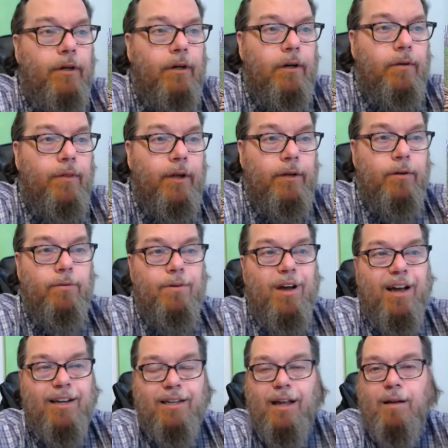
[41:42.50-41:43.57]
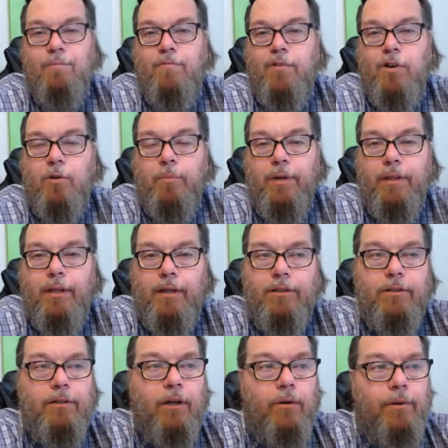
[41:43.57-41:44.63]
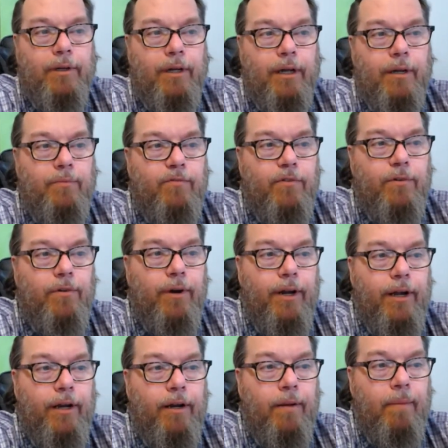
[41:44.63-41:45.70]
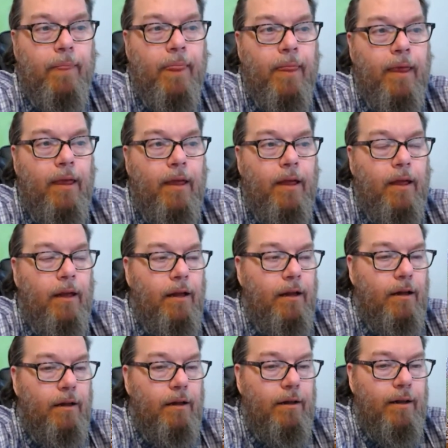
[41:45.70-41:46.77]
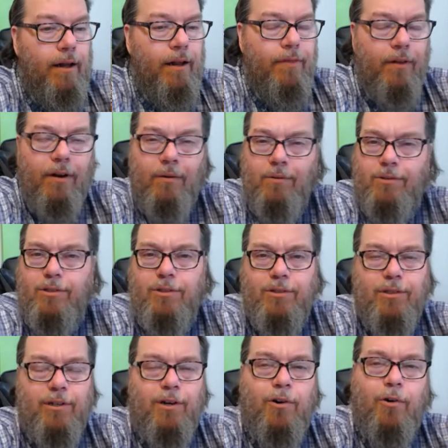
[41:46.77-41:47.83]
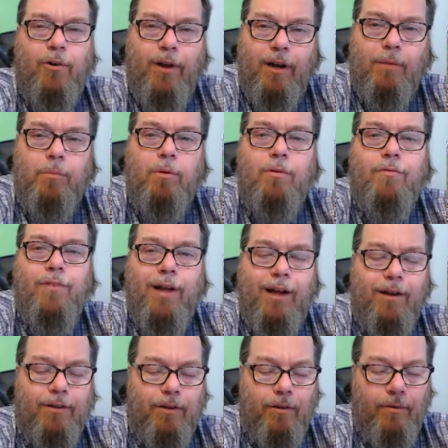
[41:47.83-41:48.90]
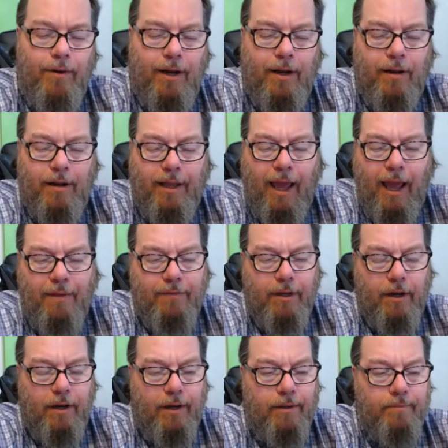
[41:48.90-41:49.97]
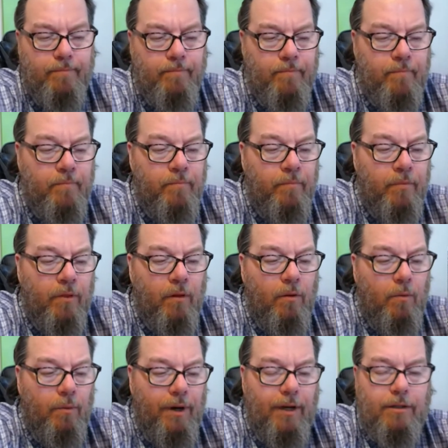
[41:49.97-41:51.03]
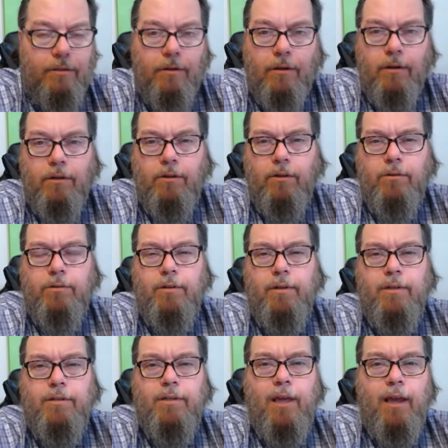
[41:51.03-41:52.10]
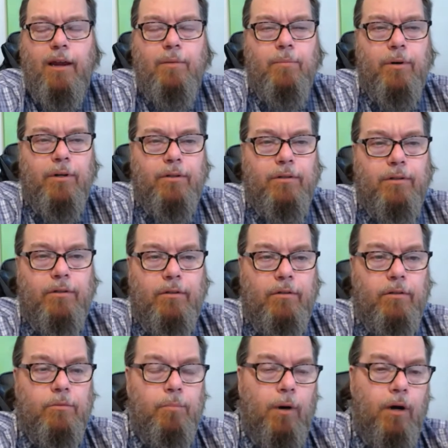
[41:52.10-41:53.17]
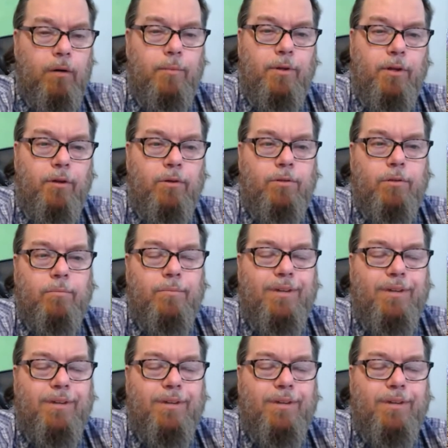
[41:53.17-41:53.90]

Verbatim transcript: Uh, they do nighttime filming. They go into infrared. Uh, I thought it was just an incredible value. Now, a caveat. When I started using these cameras, you just bought them and used them.